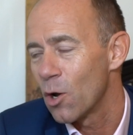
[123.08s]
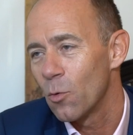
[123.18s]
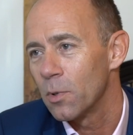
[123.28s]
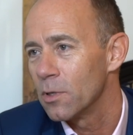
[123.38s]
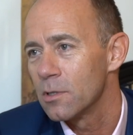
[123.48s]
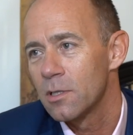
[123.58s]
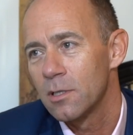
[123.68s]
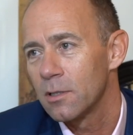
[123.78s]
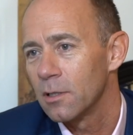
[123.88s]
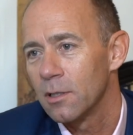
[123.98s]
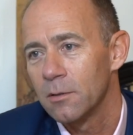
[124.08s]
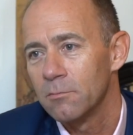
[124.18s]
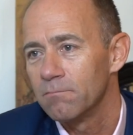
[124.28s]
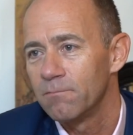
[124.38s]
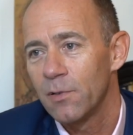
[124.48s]
opened
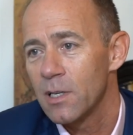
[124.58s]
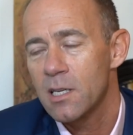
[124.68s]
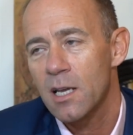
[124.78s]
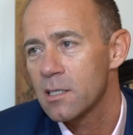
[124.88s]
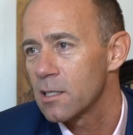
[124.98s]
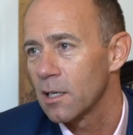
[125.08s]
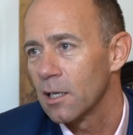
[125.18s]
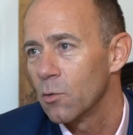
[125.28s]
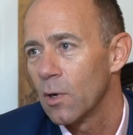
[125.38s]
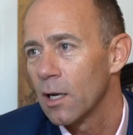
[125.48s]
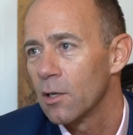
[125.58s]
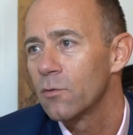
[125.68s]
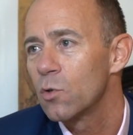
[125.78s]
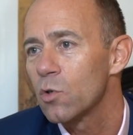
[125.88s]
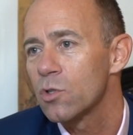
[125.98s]
fantastically well. And
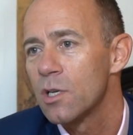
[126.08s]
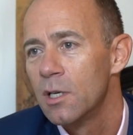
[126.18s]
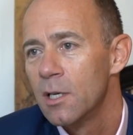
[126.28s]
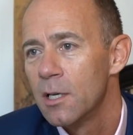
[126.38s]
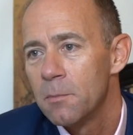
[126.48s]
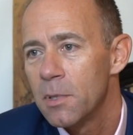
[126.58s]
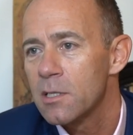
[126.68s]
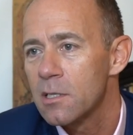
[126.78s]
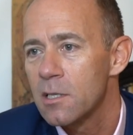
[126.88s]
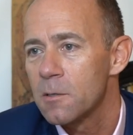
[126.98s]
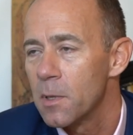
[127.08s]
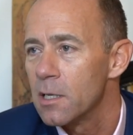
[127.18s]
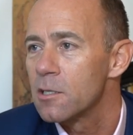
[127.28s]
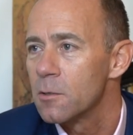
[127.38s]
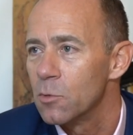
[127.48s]
of course, business has
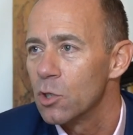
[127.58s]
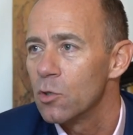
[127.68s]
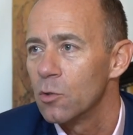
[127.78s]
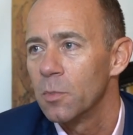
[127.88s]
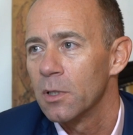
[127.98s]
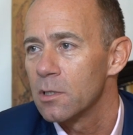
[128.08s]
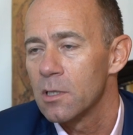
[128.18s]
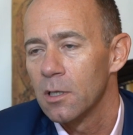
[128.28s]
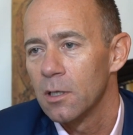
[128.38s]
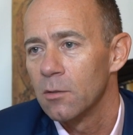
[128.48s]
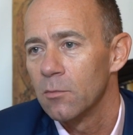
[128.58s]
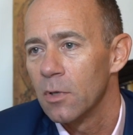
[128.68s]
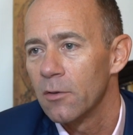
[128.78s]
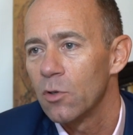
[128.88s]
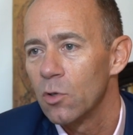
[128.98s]
been subdued. But
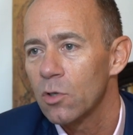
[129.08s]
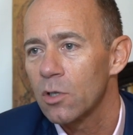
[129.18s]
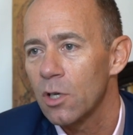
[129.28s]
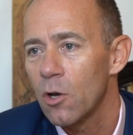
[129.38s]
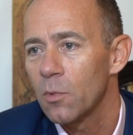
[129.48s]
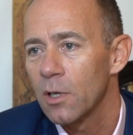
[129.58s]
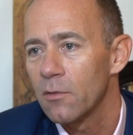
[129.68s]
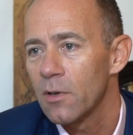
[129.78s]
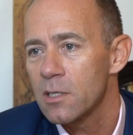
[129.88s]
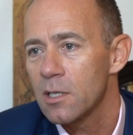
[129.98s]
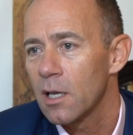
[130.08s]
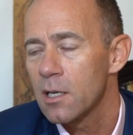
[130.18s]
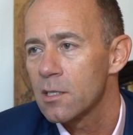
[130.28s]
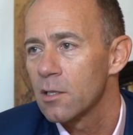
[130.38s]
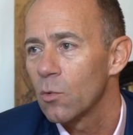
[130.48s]
if you look at the opening of
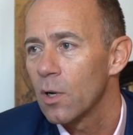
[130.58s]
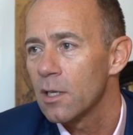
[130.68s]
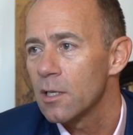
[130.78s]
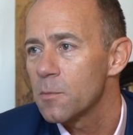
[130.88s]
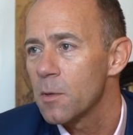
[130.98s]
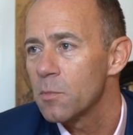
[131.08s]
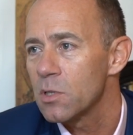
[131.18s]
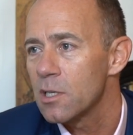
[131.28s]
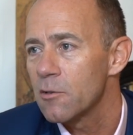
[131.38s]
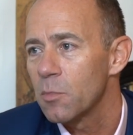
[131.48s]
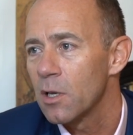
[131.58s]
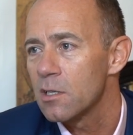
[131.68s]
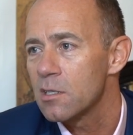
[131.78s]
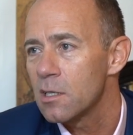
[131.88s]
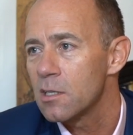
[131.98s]
SLS and the way that it's been perceived by
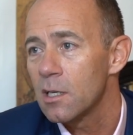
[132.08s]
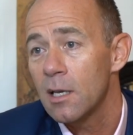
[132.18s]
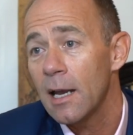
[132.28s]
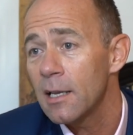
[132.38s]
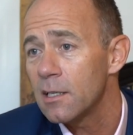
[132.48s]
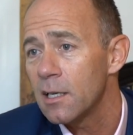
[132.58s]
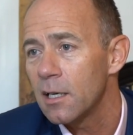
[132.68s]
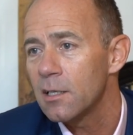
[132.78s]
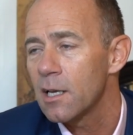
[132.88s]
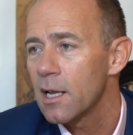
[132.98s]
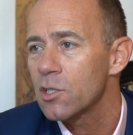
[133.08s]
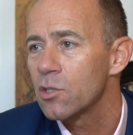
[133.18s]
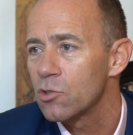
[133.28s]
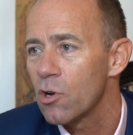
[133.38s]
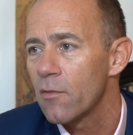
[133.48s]
the city and indeed
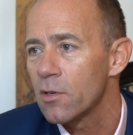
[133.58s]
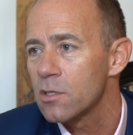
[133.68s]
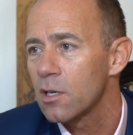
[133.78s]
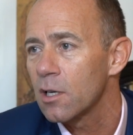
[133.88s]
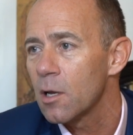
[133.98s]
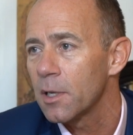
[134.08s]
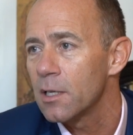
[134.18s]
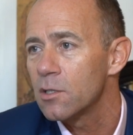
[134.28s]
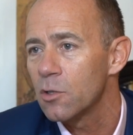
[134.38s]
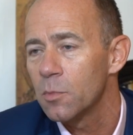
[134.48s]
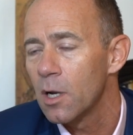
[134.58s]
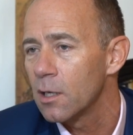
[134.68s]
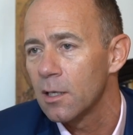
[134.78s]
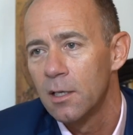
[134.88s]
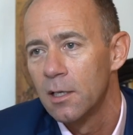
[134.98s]
international travellers that are coming into Dubai,